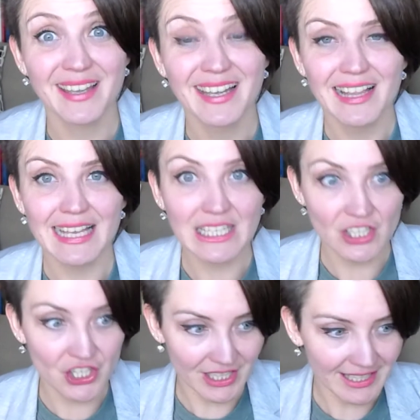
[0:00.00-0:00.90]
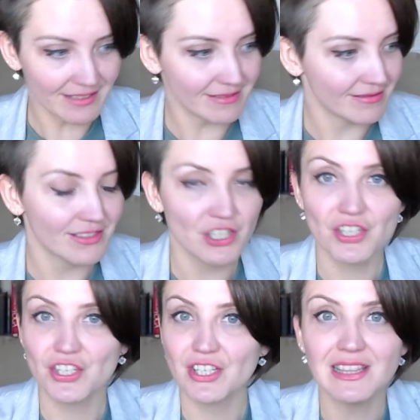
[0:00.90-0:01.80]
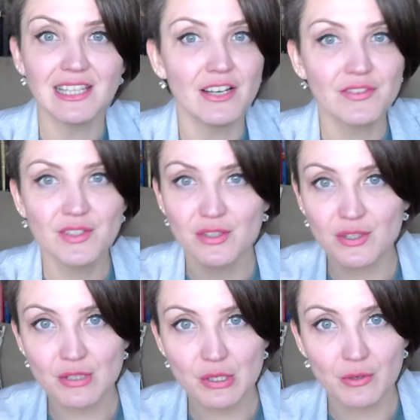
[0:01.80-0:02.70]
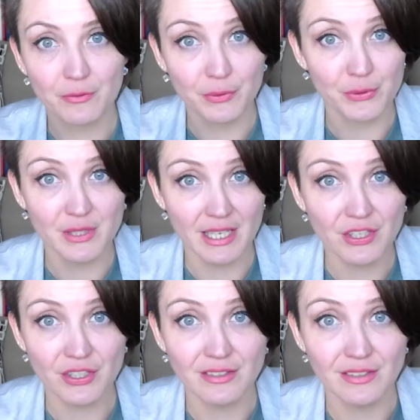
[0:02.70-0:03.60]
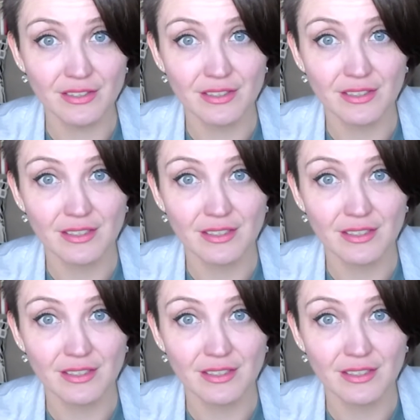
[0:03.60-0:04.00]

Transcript: Like she loves to do a few sessions,